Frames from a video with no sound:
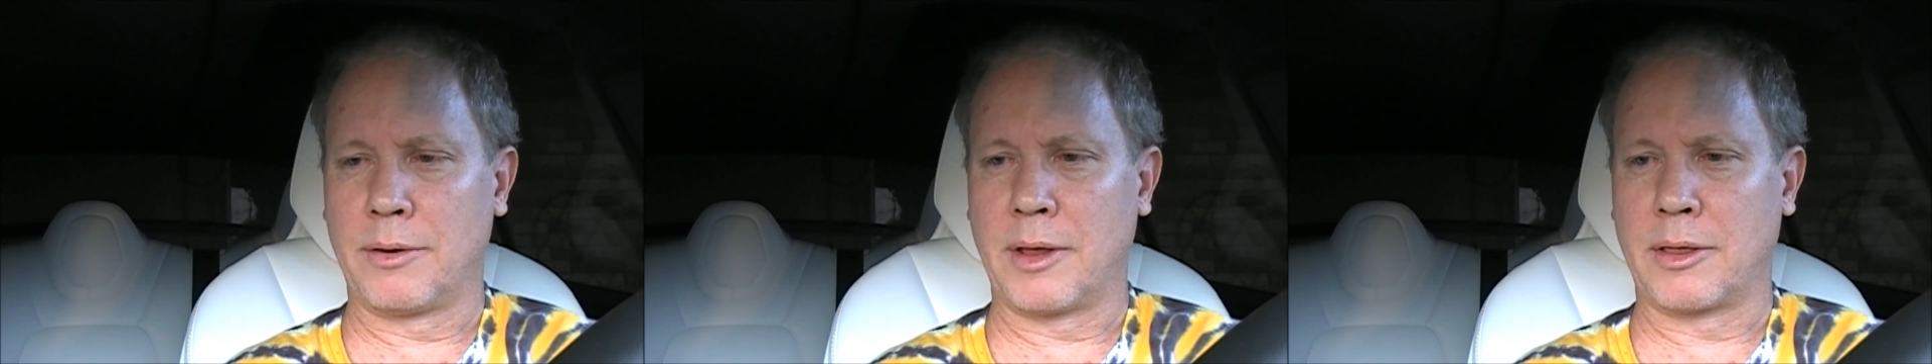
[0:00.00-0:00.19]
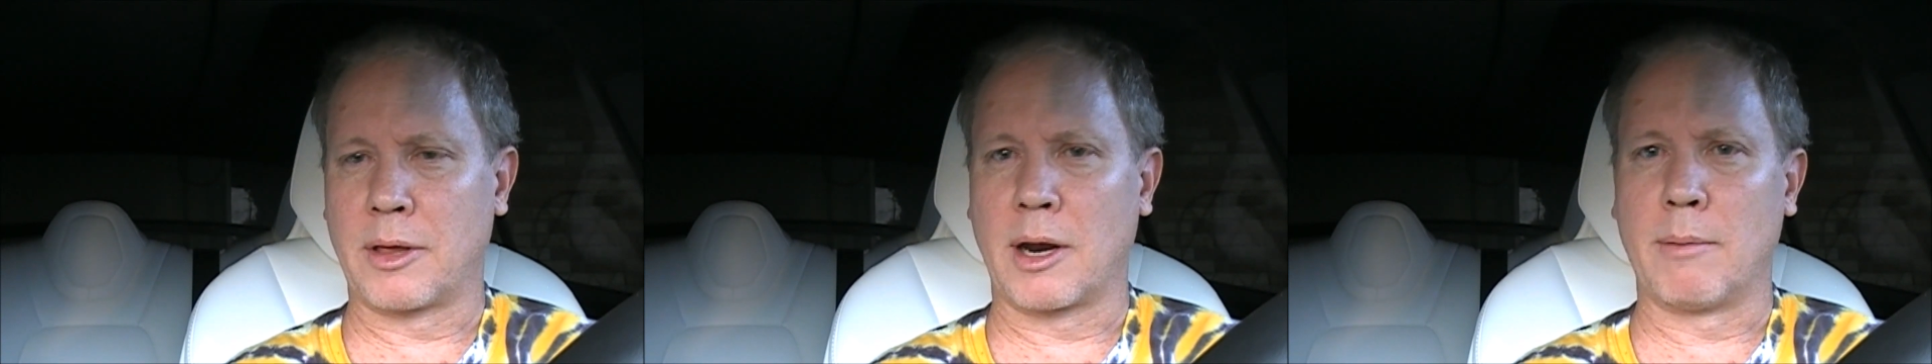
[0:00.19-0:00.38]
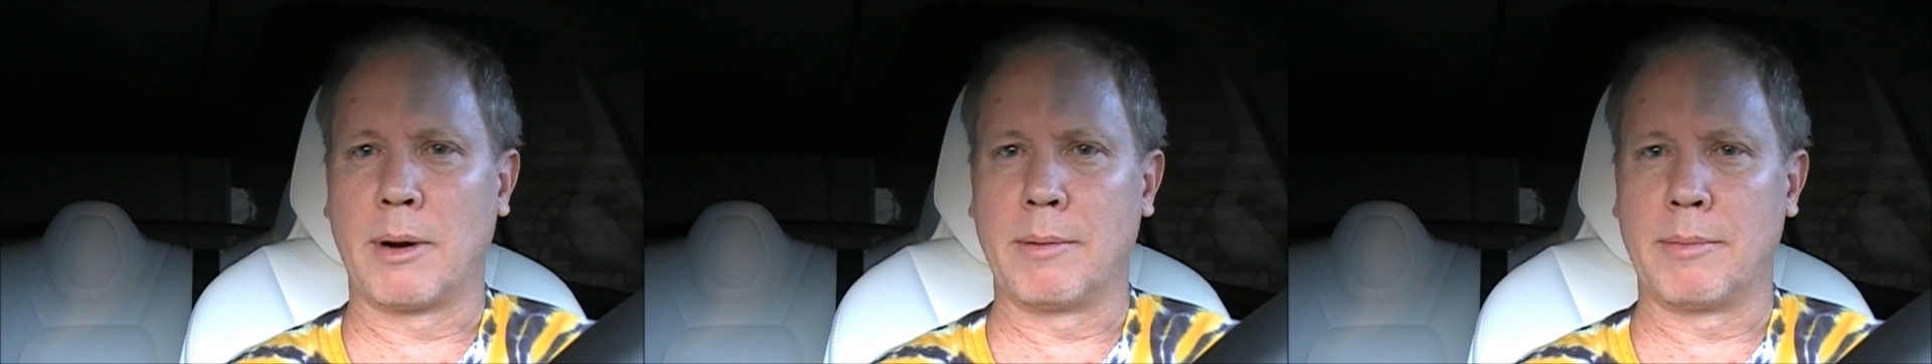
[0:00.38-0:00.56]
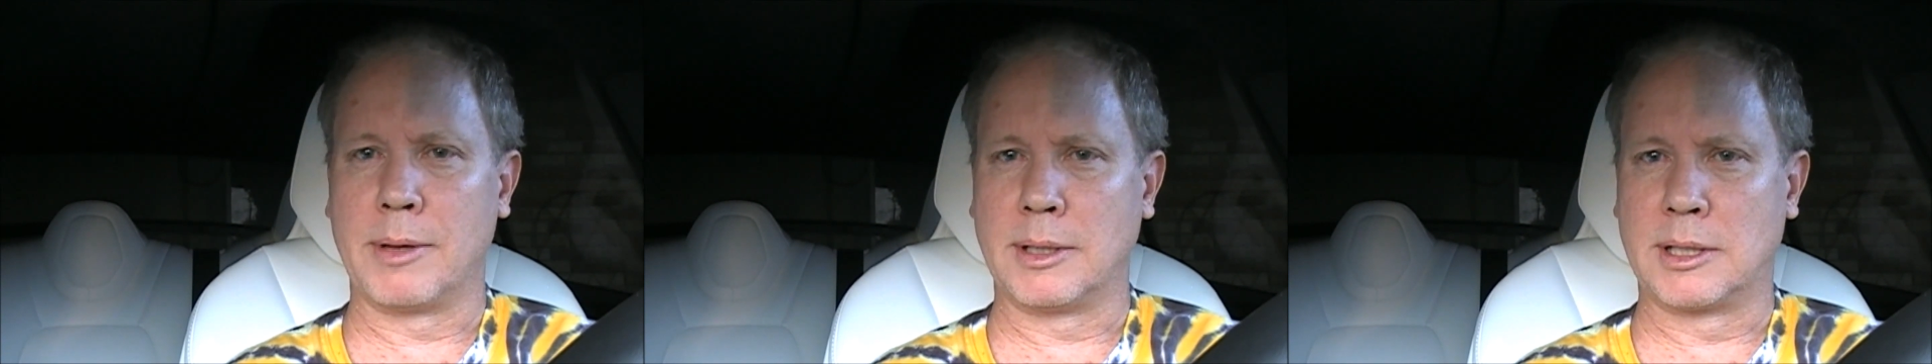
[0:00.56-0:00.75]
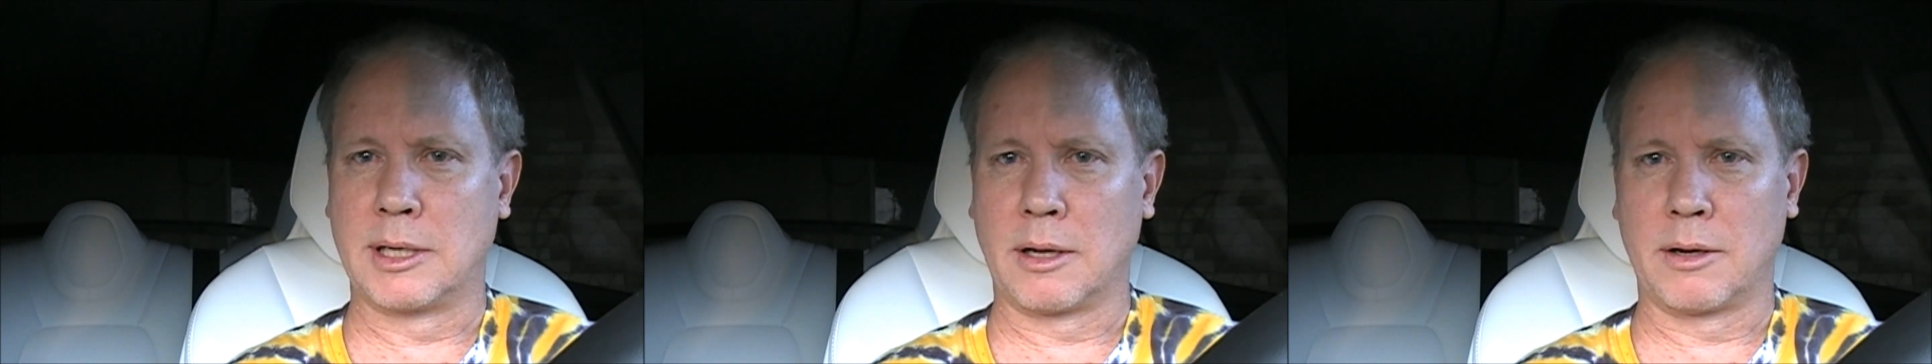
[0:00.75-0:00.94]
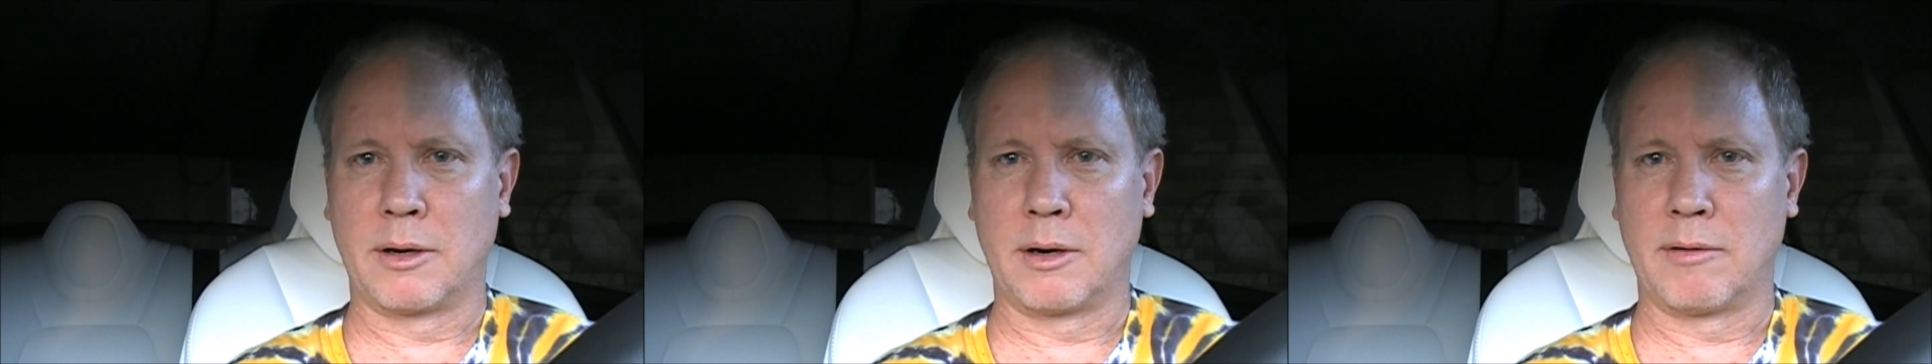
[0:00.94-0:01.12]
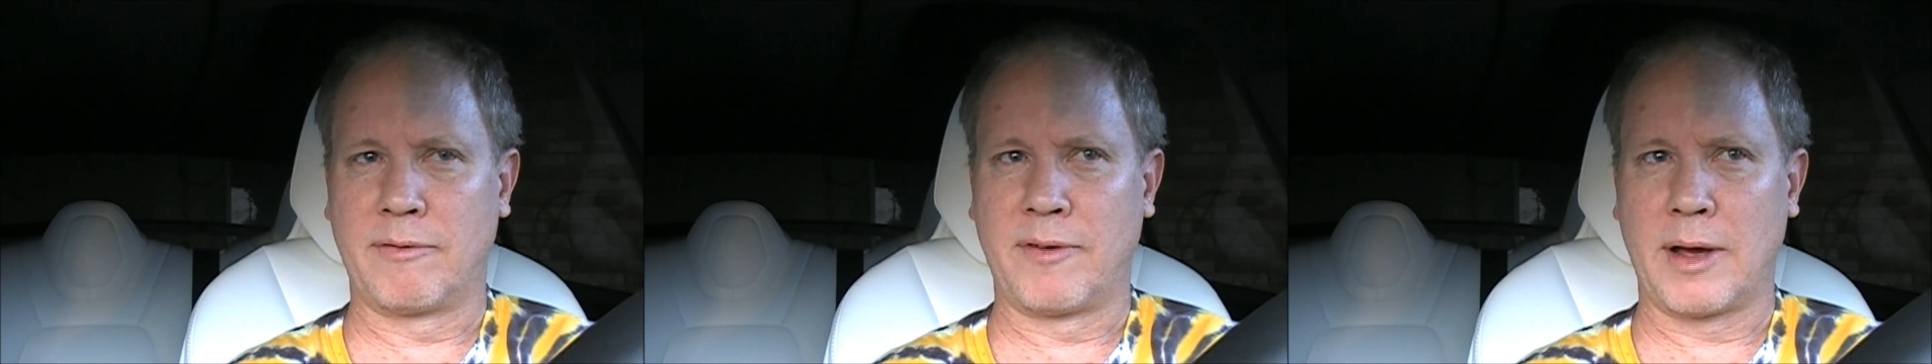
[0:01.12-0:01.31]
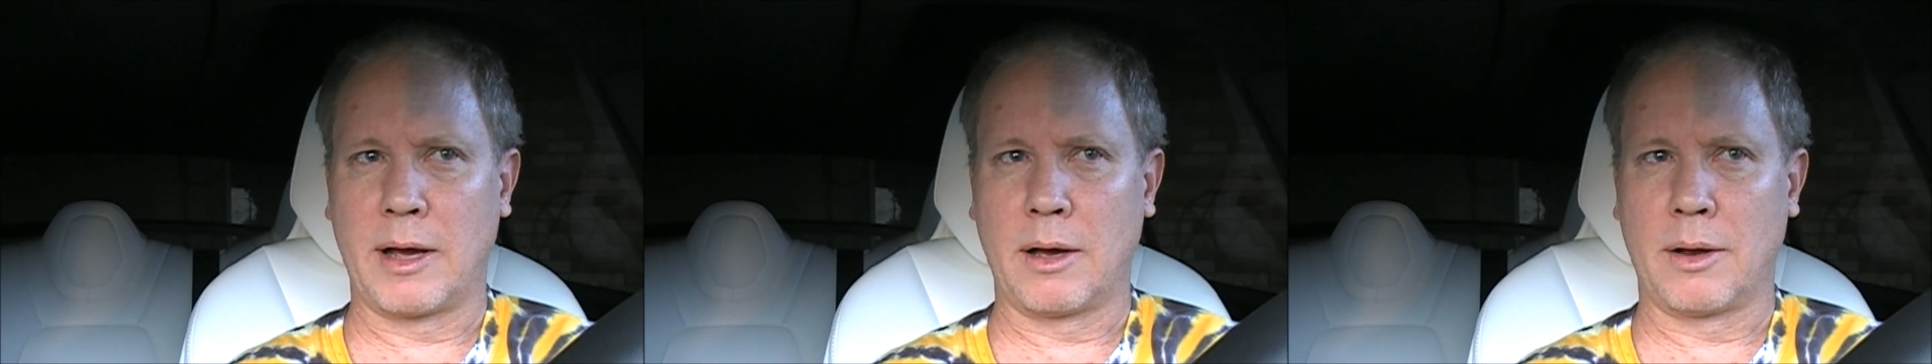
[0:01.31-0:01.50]
They thought it might be the chiller had
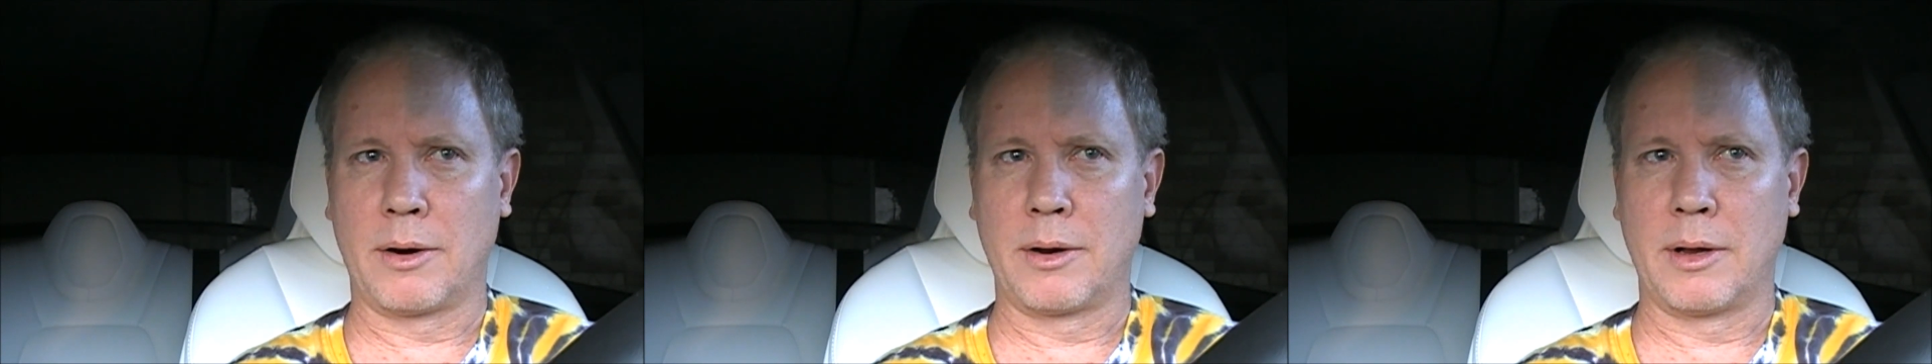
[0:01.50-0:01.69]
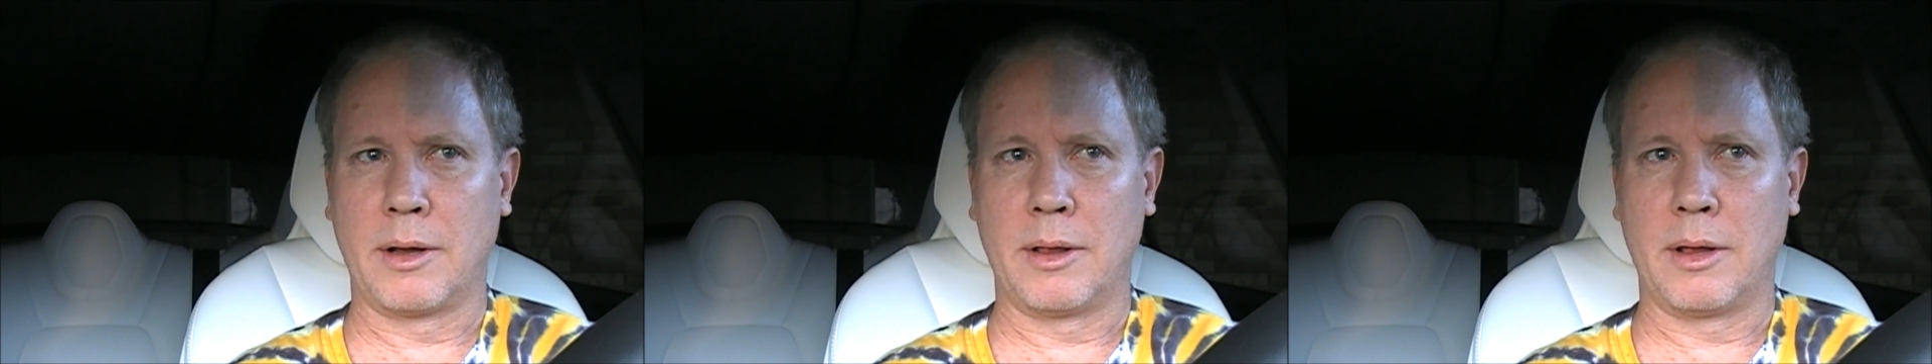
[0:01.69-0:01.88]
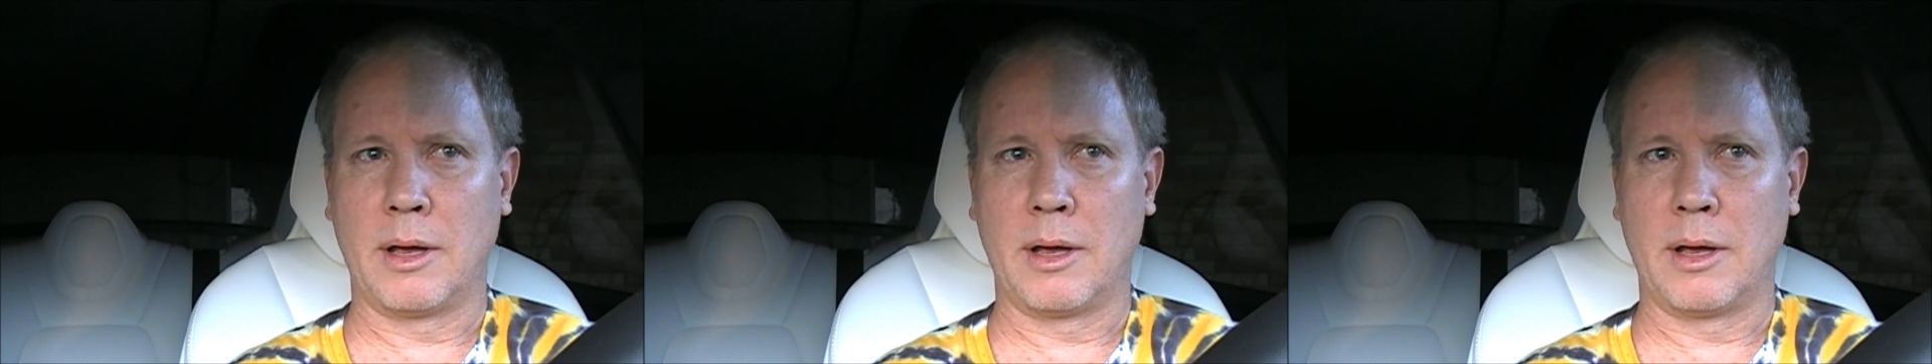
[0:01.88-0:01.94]
failed,